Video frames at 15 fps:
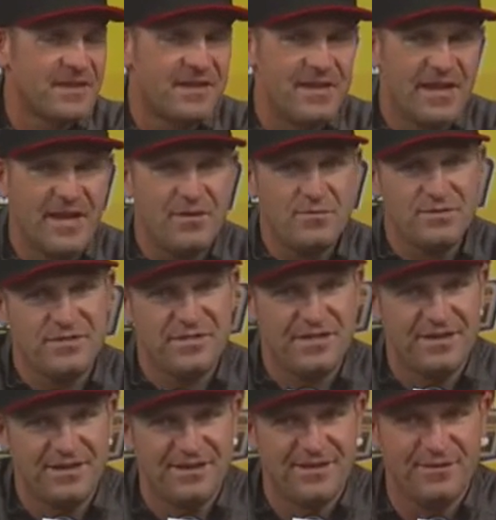Yeah, it was
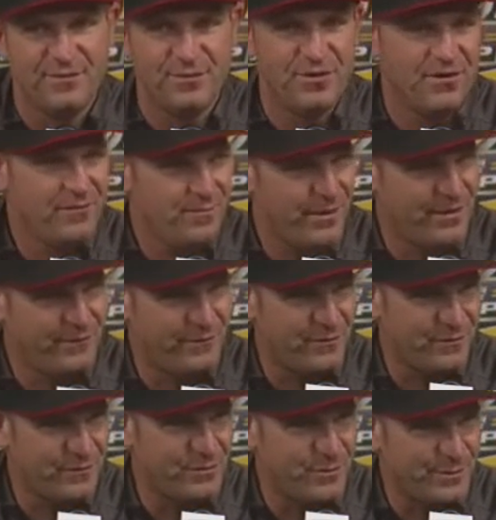threw everybody
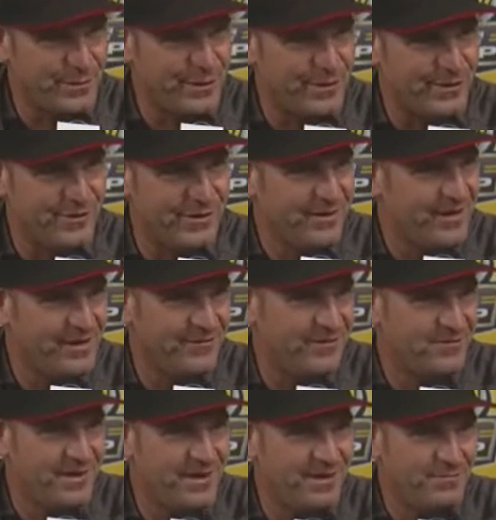for a loop. You know,
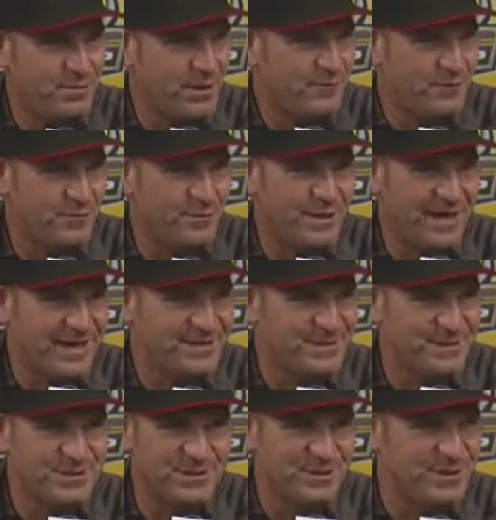even me being from
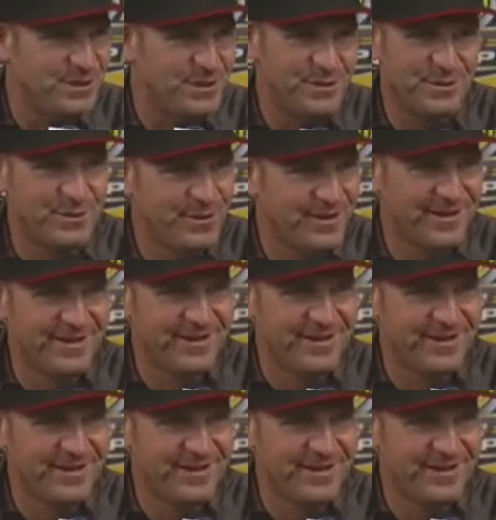Kansas, you know,